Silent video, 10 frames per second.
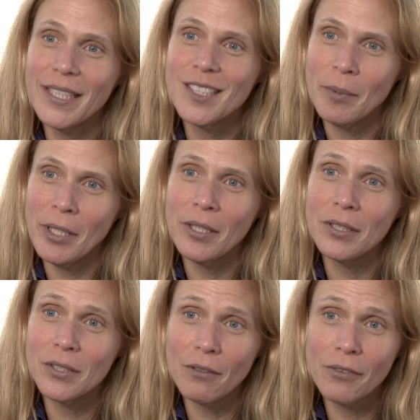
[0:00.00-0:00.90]

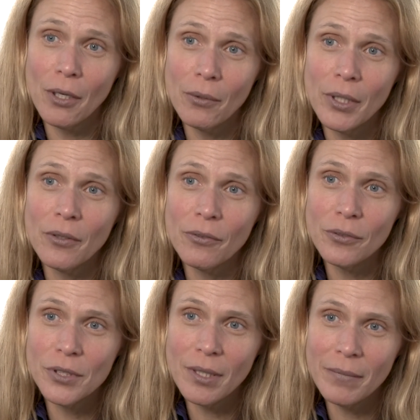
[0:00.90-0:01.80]
experience of going
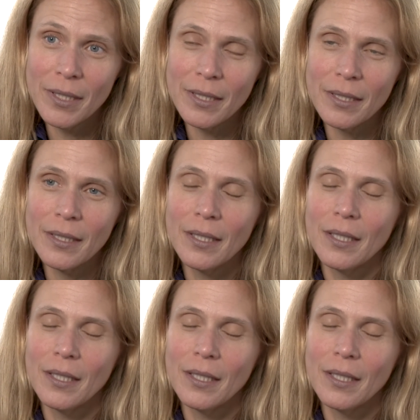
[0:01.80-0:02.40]
through something